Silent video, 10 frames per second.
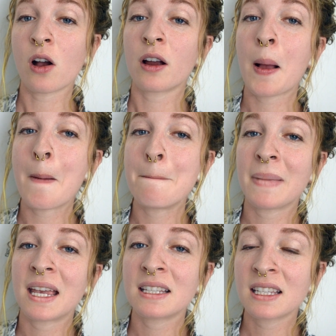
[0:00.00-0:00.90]
are
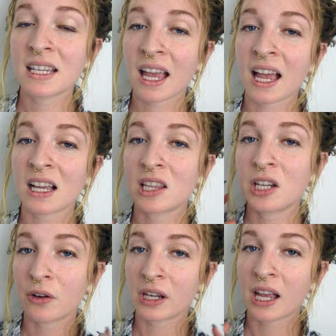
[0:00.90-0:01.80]
amazing at
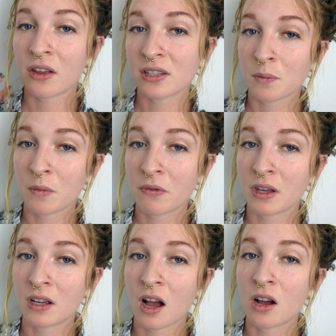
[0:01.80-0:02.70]
clearing out some of
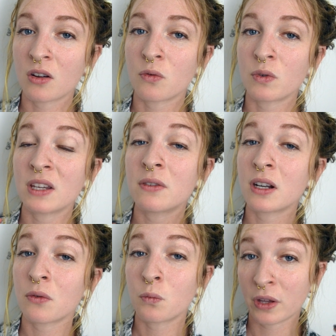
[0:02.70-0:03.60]
the gunk, even
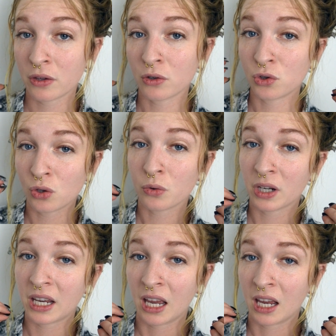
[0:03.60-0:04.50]
if with your
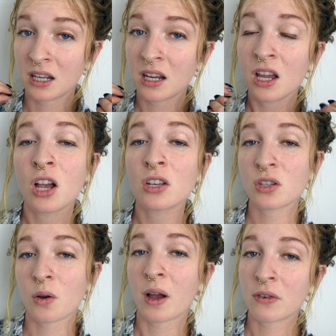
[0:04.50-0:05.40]
jewelry in.
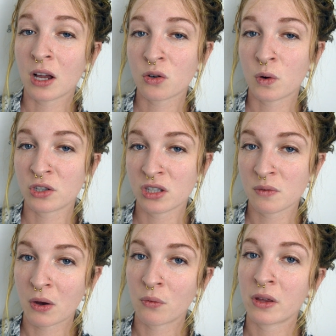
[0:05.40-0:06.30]
So I've gotten questions
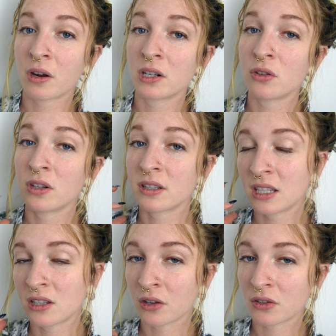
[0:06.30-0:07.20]
about whether I do the
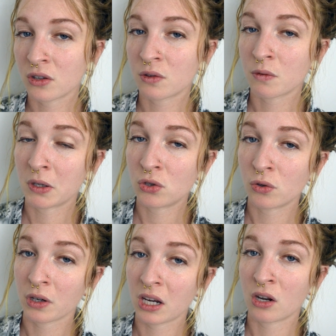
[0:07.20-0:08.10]
sea salt soaks with my
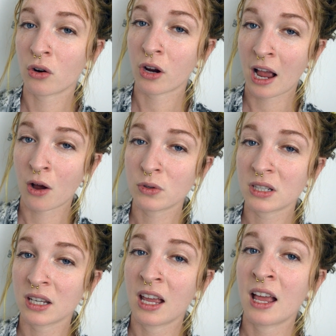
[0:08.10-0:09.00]
jewelry in or out.
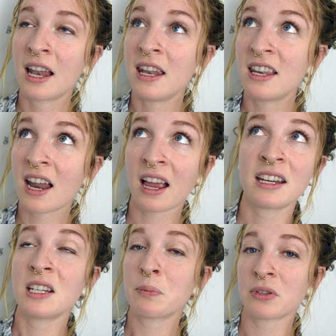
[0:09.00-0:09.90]

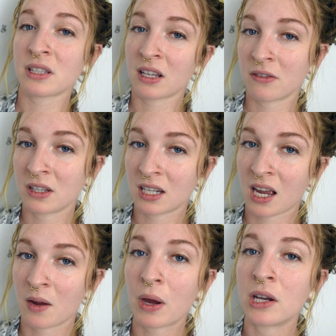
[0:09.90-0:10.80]
90% of the
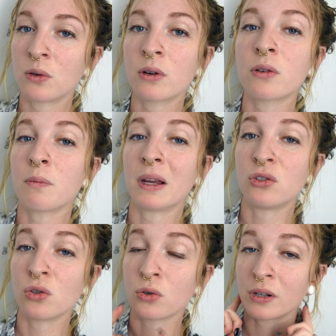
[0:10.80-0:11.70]
time I do it with my
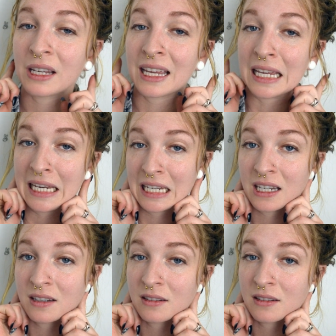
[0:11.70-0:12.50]
jewelry in.